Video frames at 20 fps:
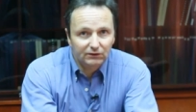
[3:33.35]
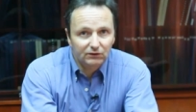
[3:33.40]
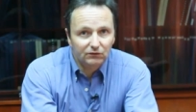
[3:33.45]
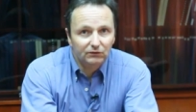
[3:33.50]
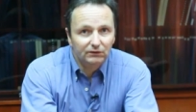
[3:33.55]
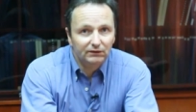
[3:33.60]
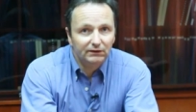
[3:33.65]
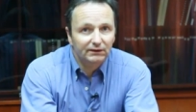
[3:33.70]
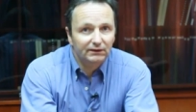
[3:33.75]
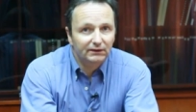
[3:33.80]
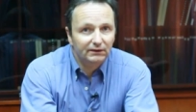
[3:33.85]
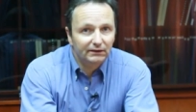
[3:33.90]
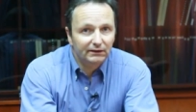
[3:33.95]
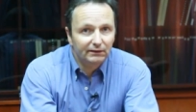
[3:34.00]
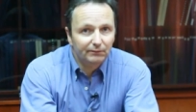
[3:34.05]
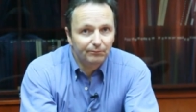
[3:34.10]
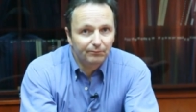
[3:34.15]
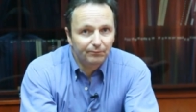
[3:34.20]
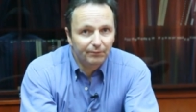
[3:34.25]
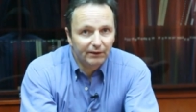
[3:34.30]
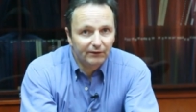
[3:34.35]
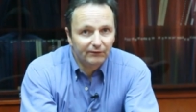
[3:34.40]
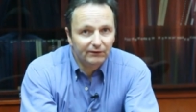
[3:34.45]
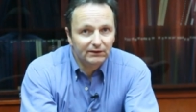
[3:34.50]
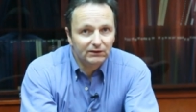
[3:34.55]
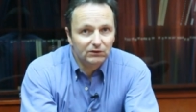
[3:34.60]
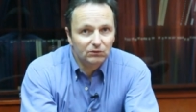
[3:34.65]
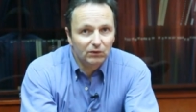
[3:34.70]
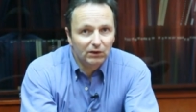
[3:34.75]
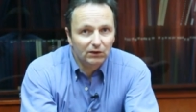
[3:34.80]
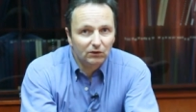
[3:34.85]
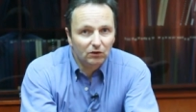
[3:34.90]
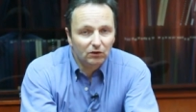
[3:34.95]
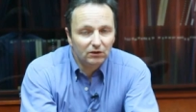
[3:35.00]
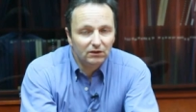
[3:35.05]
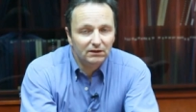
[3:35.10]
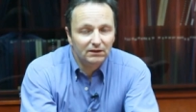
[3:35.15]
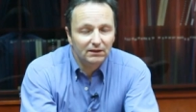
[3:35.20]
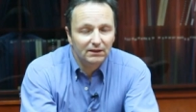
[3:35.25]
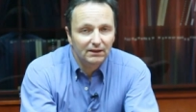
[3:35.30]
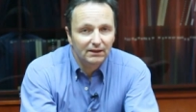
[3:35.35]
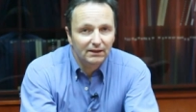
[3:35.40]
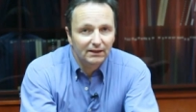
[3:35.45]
so that the parents were not